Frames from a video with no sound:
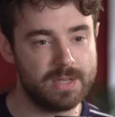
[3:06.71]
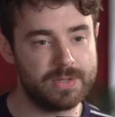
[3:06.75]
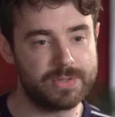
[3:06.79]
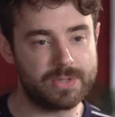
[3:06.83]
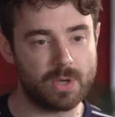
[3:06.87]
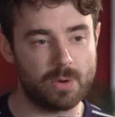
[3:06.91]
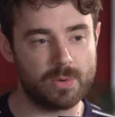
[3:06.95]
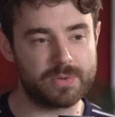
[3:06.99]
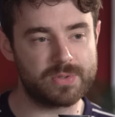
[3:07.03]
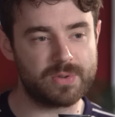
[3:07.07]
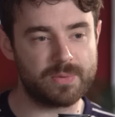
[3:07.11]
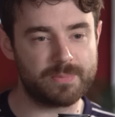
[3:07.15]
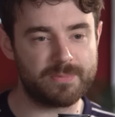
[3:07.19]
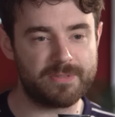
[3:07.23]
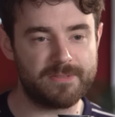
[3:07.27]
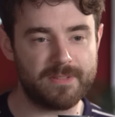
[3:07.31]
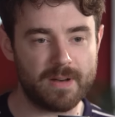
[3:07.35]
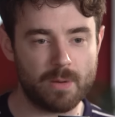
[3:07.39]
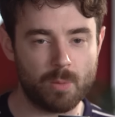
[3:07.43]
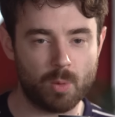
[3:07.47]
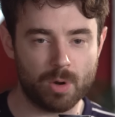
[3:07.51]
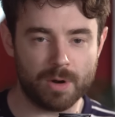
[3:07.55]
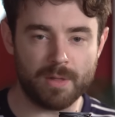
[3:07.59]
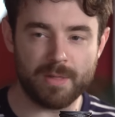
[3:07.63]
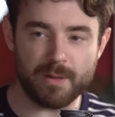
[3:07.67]
So it was
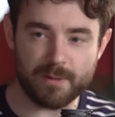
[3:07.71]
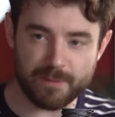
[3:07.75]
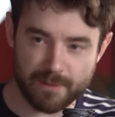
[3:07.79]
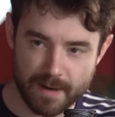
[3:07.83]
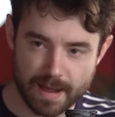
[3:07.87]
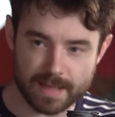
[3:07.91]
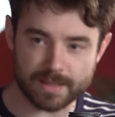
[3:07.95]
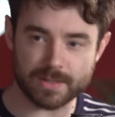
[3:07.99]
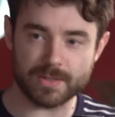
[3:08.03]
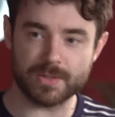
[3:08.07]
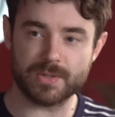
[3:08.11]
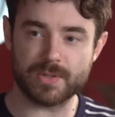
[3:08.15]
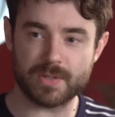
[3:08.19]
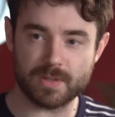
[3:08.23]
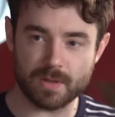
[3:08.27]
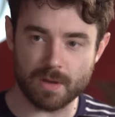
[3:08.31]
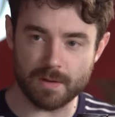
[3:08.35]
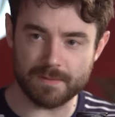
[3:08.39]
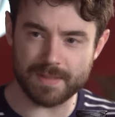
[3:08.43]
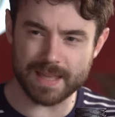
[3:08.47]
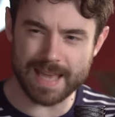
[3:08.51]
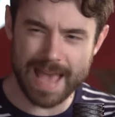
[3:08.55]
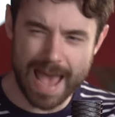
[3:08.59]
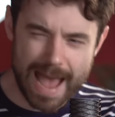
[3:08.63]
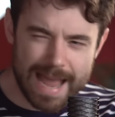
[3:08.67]
one of the friends
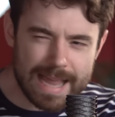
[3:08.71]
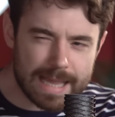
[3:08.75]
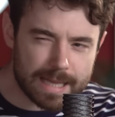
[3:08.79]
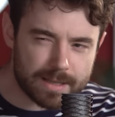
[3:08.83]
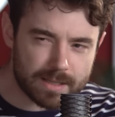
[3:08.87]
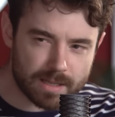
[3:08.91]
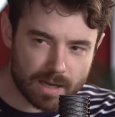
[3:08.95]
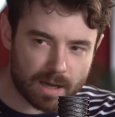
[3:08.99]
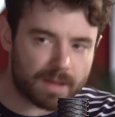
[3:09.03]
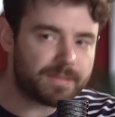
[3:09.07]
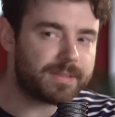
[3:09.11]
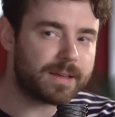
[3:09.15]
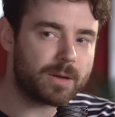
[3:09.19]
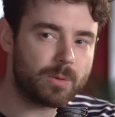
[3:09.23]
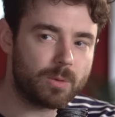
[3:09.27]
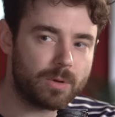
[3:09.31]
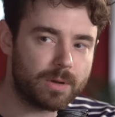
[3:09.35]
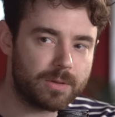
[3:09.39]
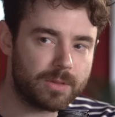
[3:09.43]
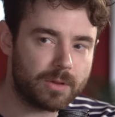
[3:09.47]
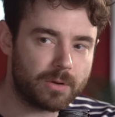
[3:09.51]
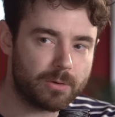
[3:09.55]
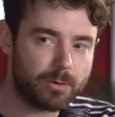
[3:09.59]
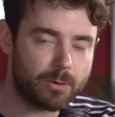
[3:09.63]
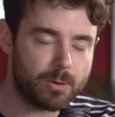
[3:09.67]
of the 8, I think,
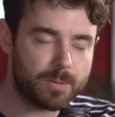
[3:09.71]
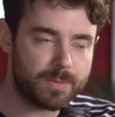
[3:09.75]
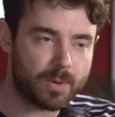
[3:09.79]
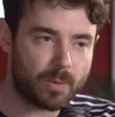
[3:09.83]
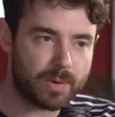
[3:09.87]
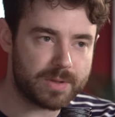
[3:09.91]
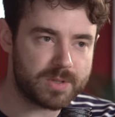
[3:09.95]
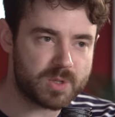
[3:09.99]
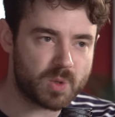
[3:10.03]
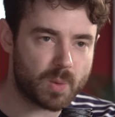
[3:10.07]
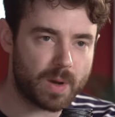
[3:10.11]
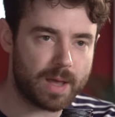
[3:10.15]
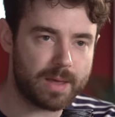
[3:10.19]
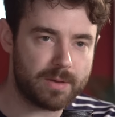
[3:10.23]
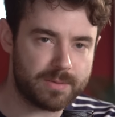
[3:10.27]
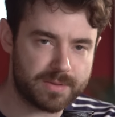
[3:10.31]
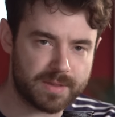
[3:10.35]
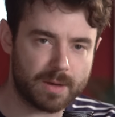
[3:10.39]
were in the group that went away.